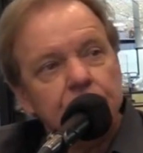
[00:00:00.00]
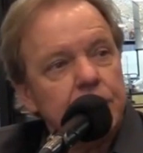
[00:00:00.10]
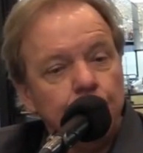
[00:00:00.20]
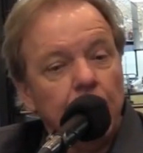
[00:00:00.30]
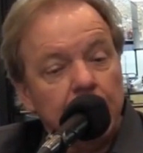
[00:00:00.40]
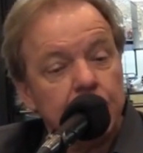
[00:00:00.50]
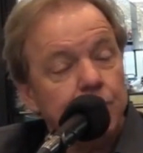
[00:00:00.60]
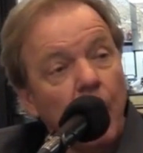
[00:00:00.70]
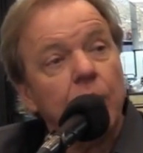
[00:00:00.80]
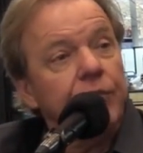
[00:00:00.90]
disappointing
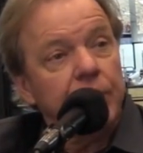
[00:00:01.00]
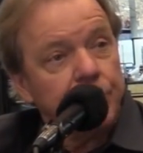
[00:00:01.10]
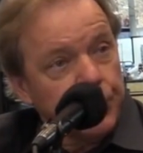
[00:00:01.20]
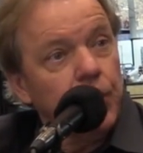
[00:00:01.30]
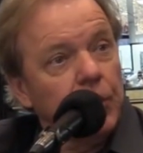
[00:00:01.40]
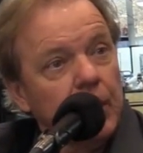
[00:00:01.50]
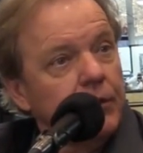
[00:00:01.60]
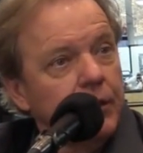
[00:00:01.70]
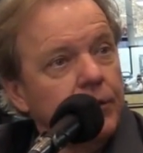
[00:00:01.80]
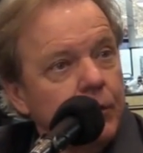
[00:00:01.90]
because Mark finished third.
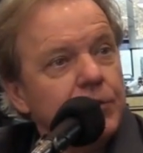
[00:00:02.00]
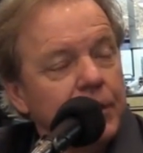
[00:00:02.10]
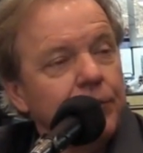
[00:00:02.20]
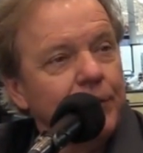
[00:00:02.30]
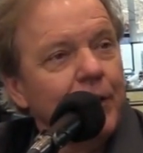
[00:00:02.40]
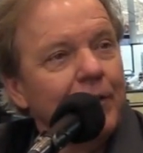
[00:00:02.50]
And usually, if